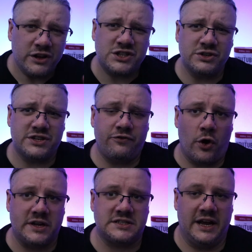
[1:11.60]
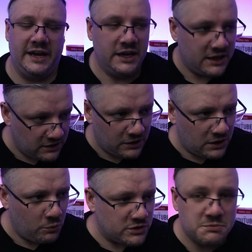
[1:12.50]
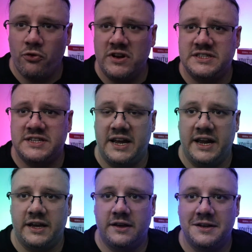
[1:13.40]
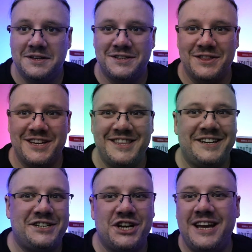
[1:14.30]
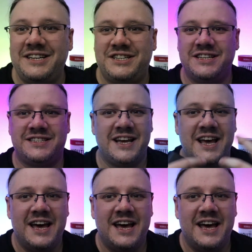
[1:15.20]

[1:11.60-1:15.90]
Ask yourself honestly, what's more entertaining? Something that changes